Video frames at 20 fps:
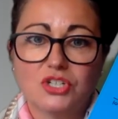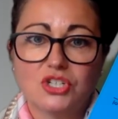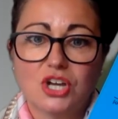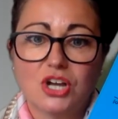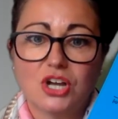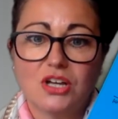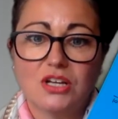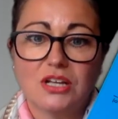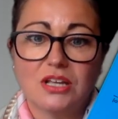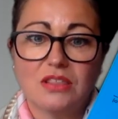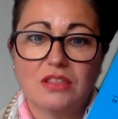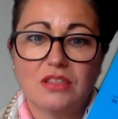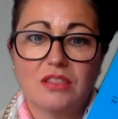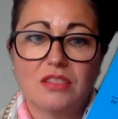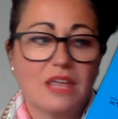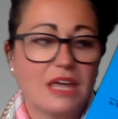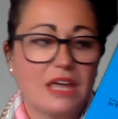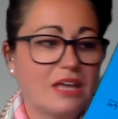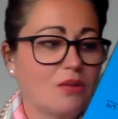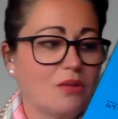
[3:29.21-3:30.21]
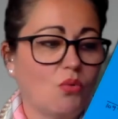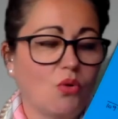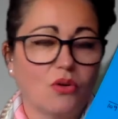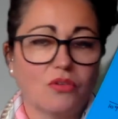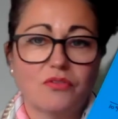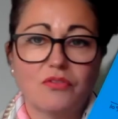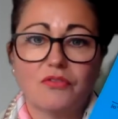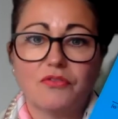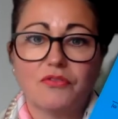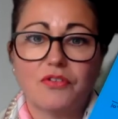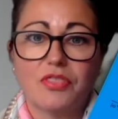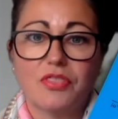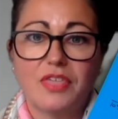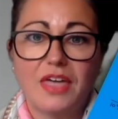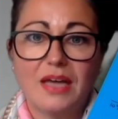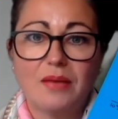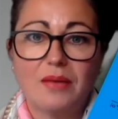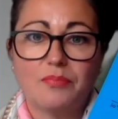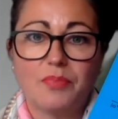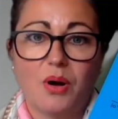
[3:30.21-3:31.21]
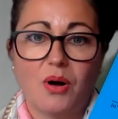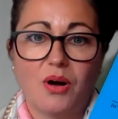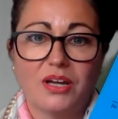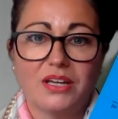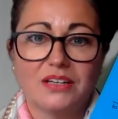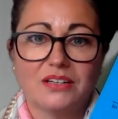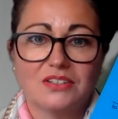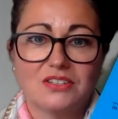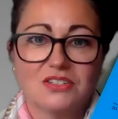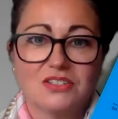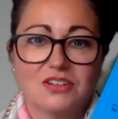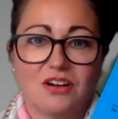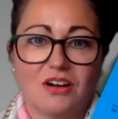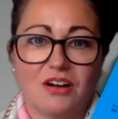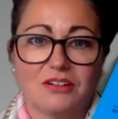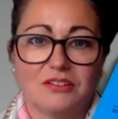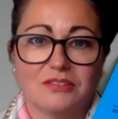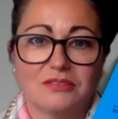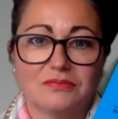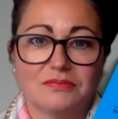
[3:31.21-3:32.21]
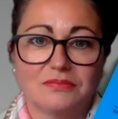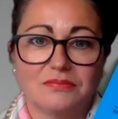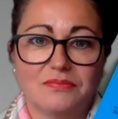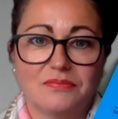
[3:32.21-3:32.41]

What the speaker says: journey that they want for their buying style.